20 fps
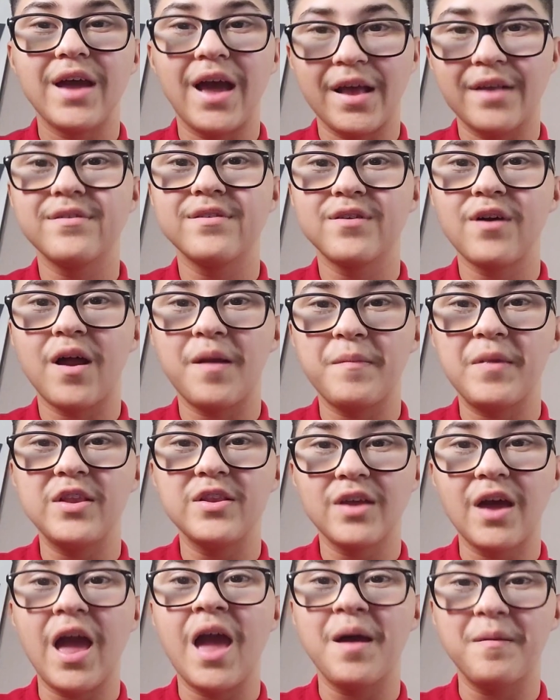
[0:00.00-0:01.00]
as you know i
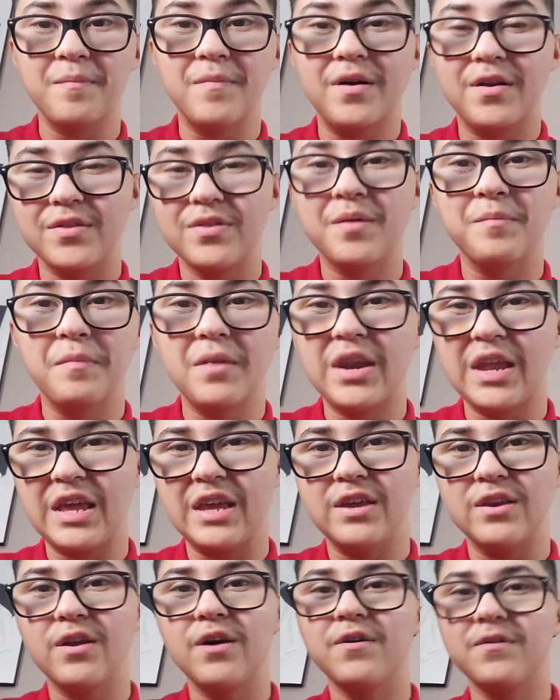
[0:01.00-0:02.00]
mean the m the money
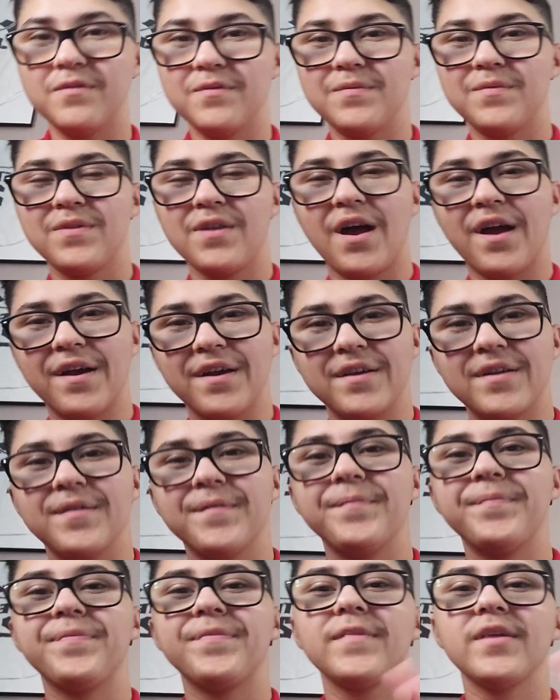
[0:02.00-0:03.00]
you know all right
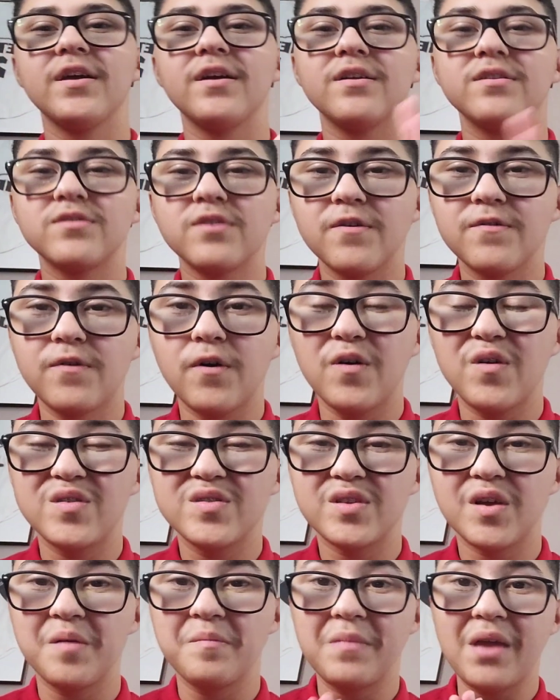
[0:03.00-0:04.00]
so
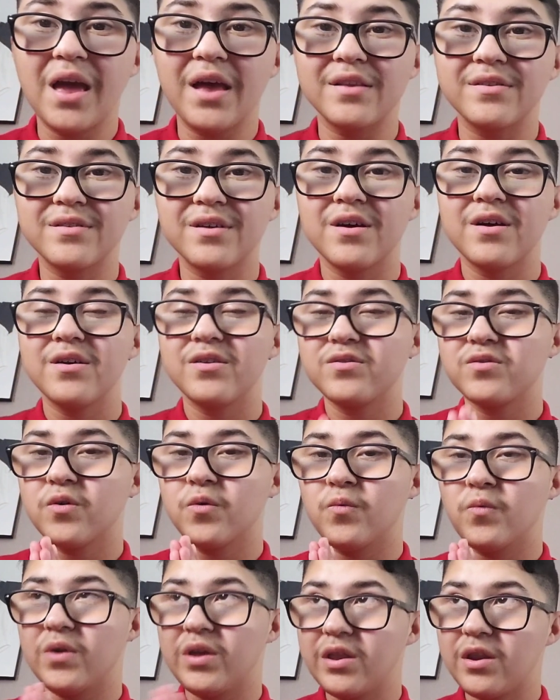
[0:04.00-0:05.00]
folks um yes
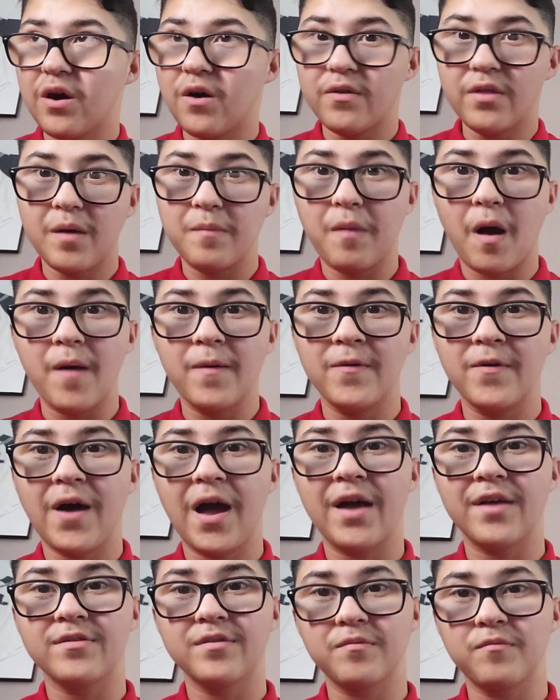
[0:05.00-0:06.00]
so we know that pablo
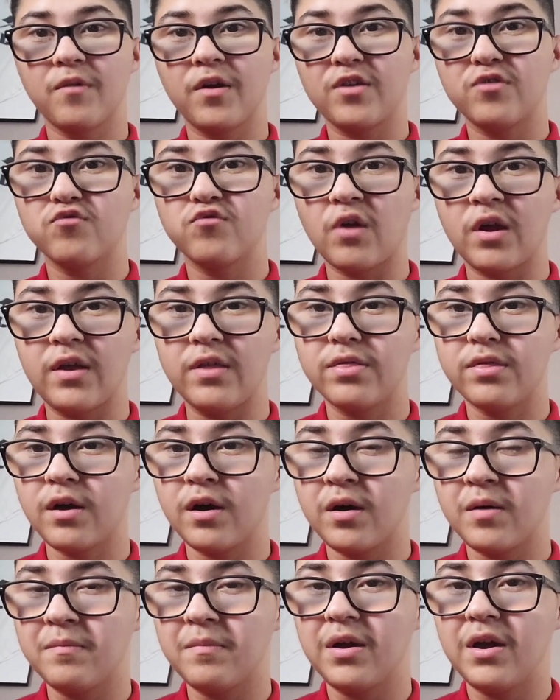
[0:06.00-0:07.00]
has some great strength
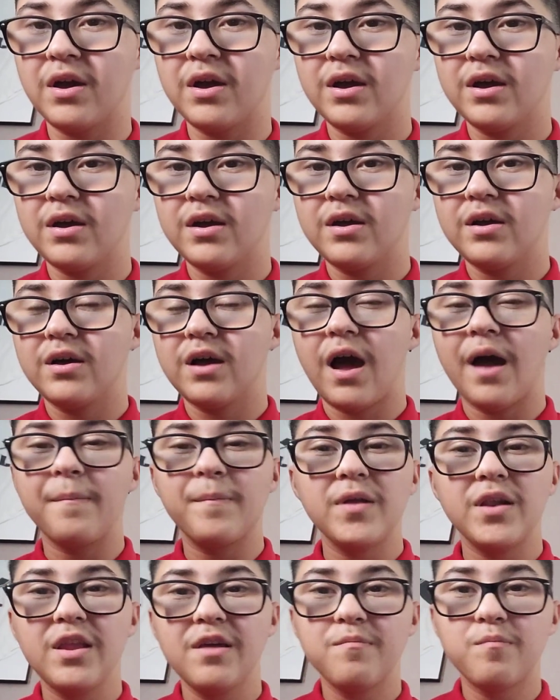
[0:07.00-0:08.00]
um i
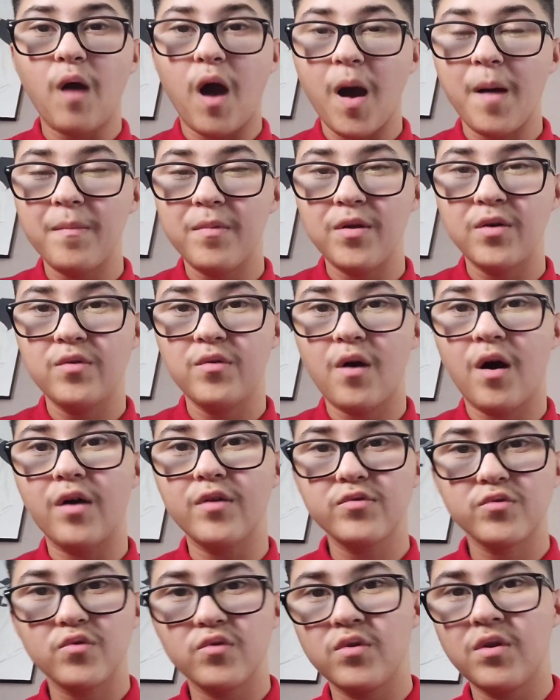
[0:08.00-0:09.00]
believe pablo
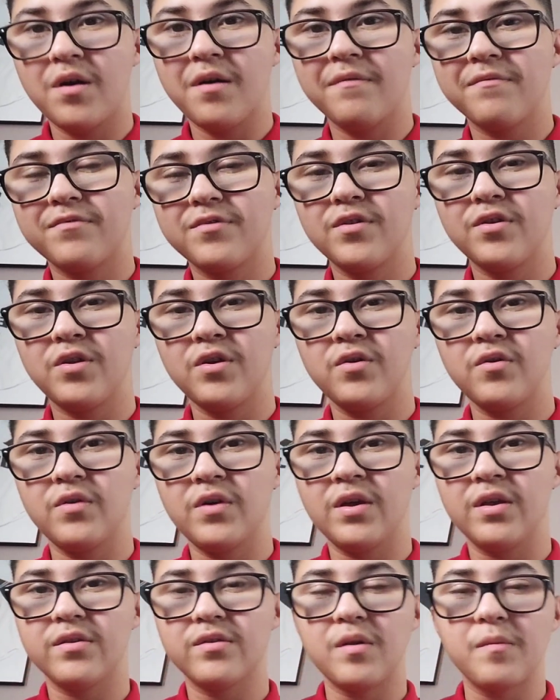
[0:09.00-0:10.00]
also loves to do
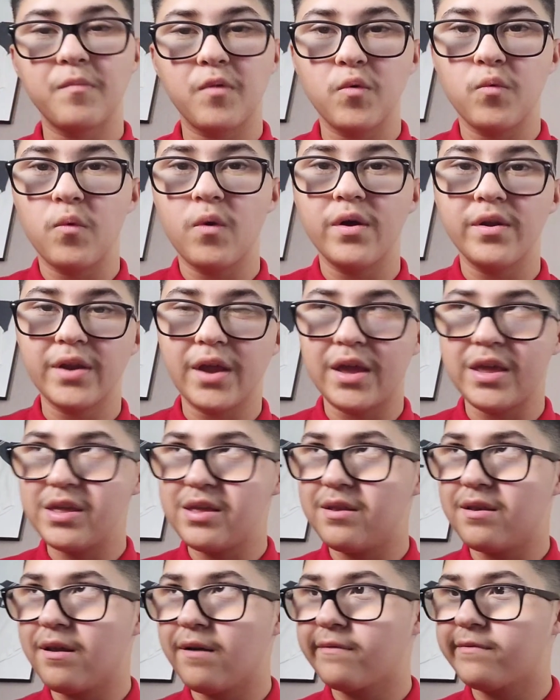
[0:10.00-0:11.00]
is number one that
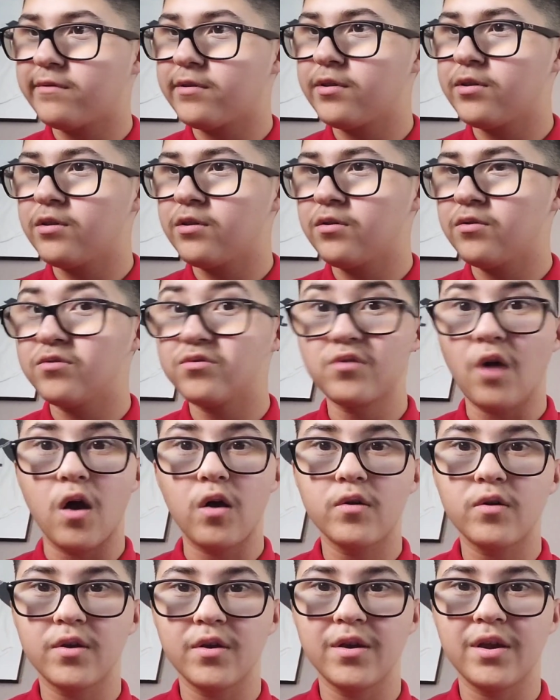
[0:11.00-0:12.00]
he loves to do
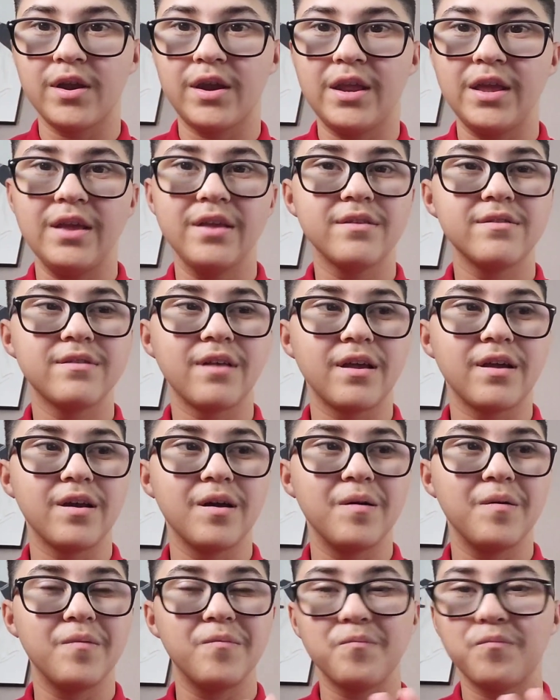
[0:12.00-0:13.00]
soccer and he is like
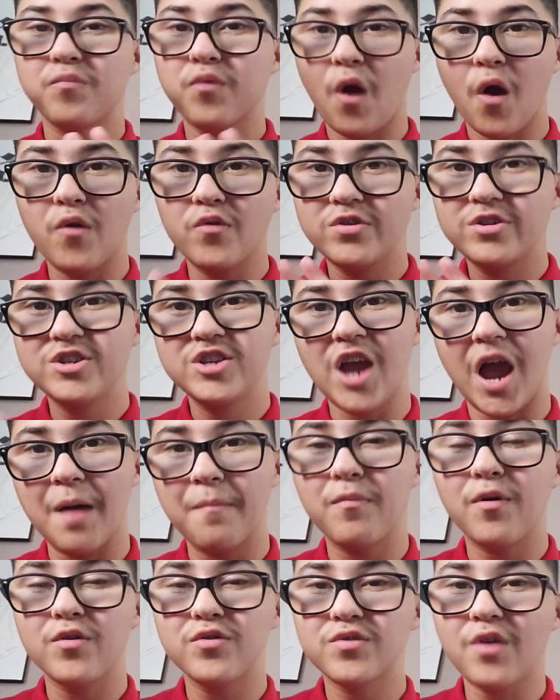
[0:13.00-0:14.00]
a pro
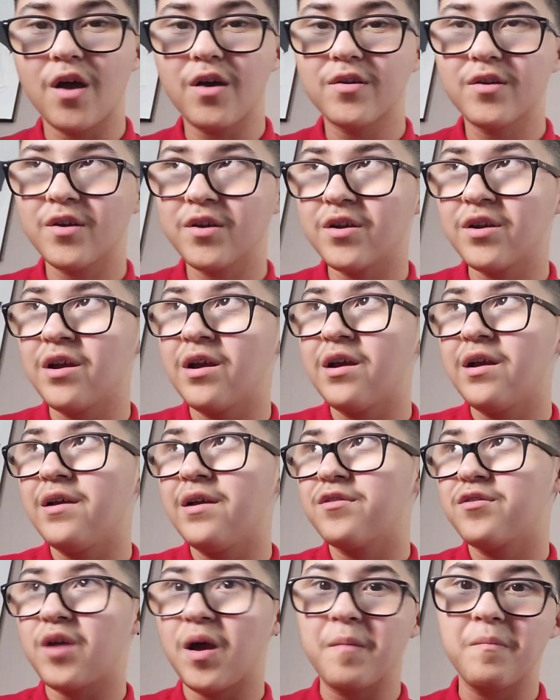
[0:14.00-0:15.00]
champ of soccer
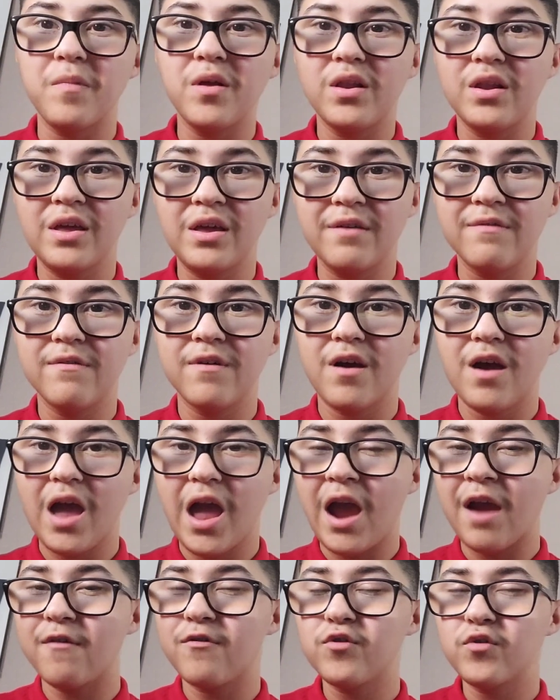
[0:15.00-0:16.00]
so i believe
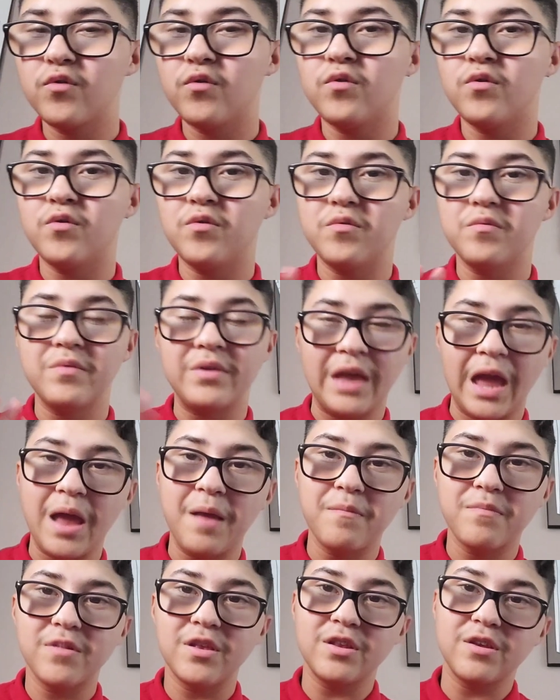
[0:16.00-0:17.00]
every single
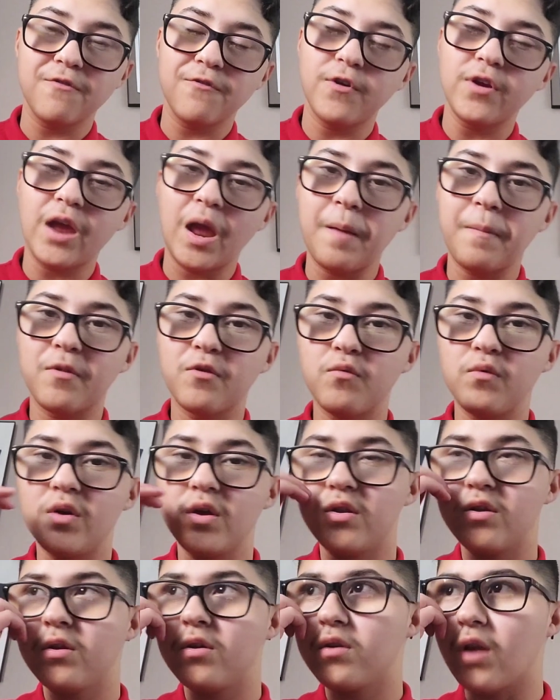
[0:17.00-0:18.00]
games and different games we
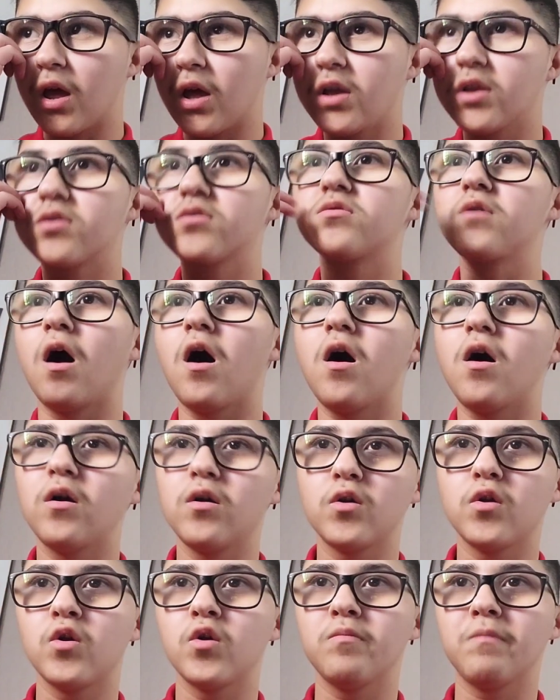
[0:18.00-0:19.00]
could do like
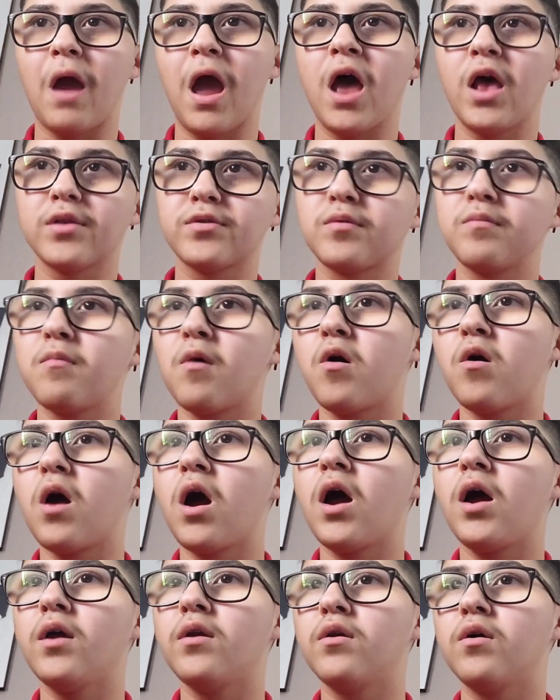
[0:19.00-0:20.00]
soccer basketball
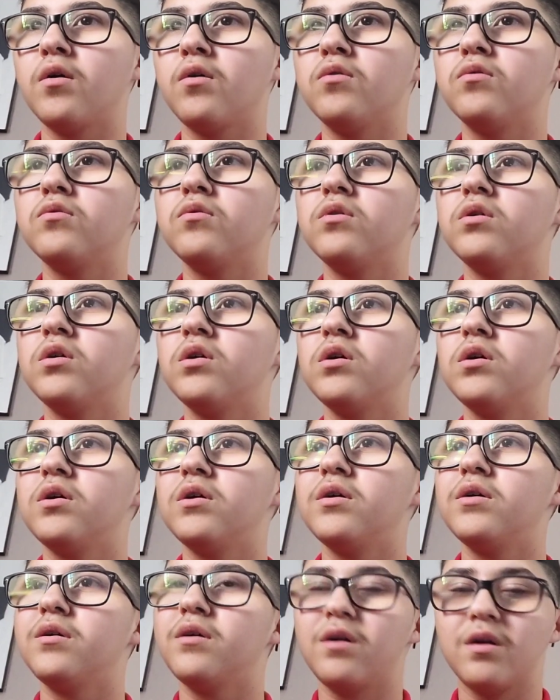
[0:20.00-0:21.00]
i don't know
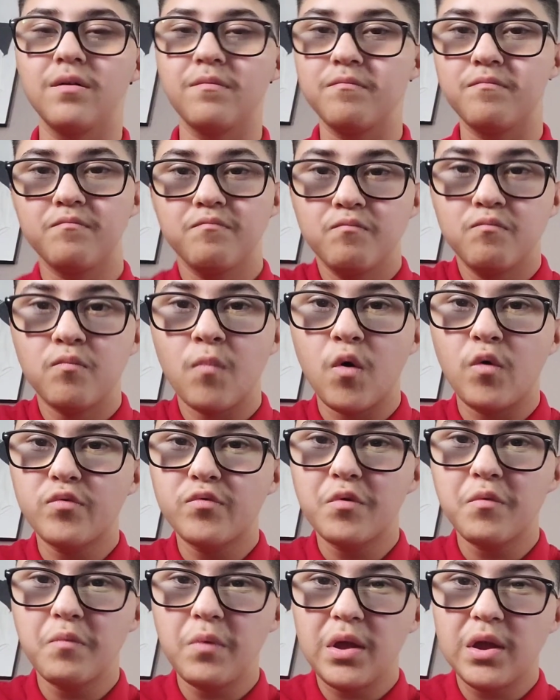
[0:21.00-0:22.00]

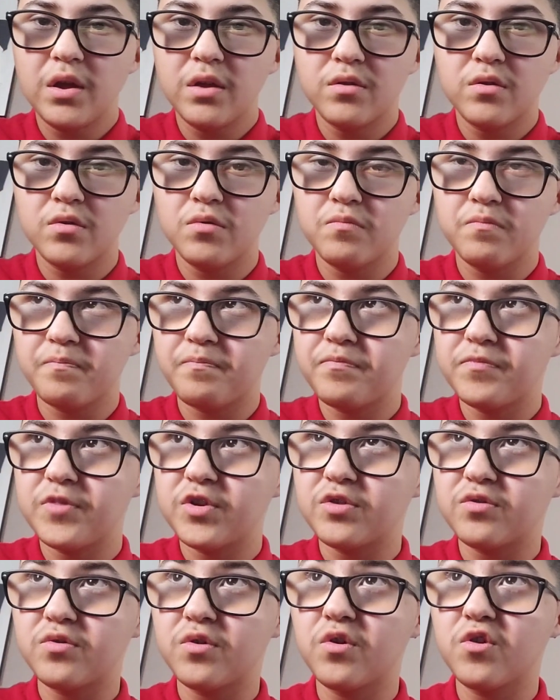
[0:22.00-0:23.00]
mostly we could do
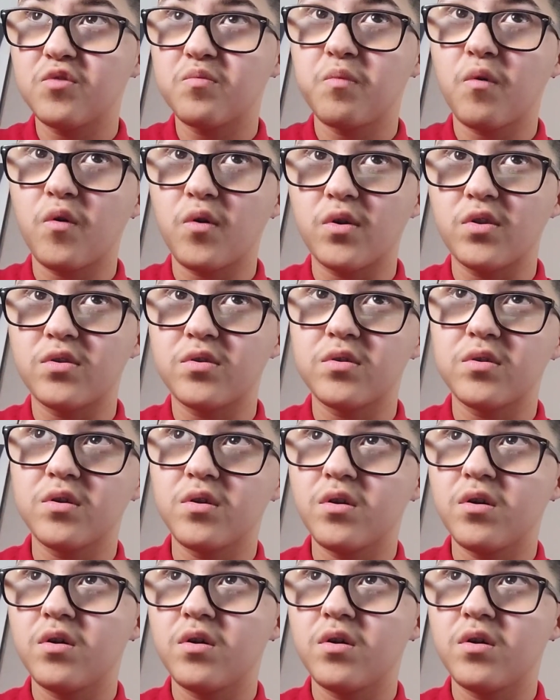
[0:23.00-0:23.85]
just two sports.